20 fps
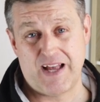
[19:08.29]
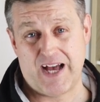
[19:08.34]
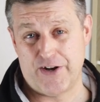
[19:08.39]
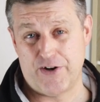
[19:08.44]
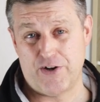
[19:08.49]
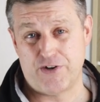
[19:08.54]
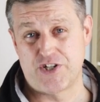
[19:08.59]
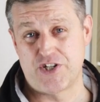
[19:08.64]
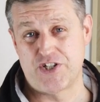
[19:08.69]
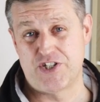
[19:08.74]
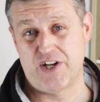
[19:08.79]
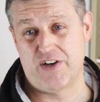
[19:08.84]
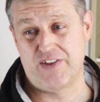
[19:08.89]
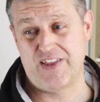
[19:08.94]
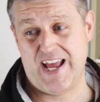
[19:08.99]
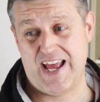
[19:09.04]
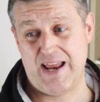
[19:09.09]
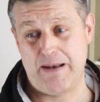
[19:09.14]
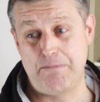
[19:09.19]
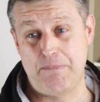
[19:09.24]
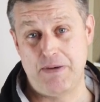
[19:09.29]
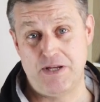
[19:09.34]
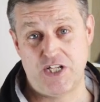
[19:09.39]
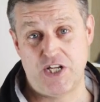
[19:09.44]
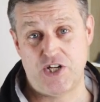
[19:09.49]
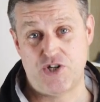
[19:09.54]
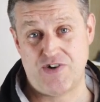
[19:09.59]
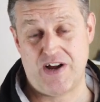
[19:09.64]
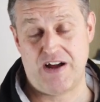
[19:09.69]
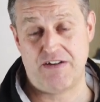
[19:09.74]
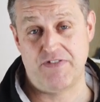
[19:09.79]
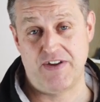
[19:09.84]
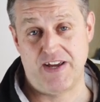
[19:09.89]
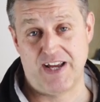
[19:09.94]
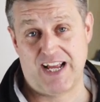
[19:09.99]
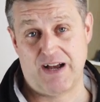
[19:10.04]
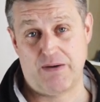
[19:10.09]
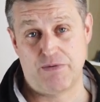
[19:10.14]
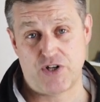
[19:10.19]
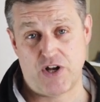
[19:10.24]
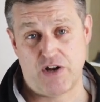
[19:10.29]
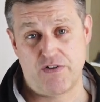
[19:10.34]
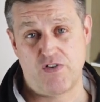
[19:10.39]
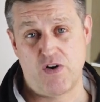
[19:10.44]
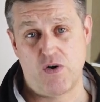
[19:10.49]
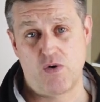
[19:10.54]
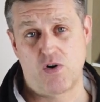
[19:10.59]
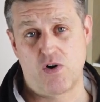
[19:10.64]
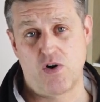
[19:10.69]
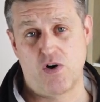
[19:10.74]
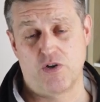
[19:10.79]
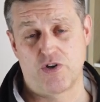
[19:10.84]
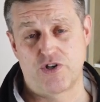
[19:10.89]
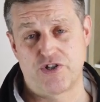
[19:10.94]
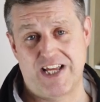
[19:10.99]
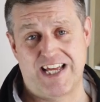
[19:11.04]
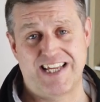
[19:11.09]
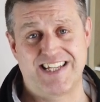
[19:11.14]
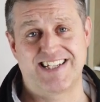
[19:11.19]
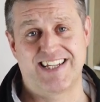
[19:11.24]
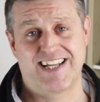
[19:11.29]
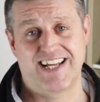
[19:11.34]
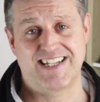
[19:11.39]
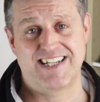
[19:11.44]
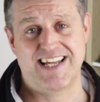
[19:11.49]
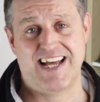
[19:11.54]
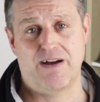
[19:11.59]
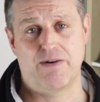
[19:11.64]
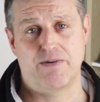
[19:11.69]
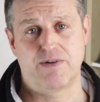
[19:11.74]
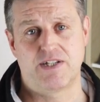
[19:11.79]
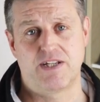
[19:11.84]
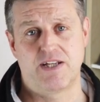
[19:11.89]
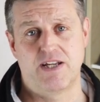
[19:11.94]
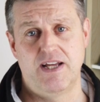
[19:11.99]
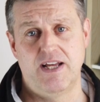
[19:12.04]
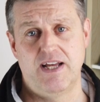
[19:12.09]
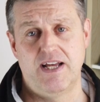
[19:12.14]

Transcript: I'd also say that in busy traffic, I was on a phone call testing it out,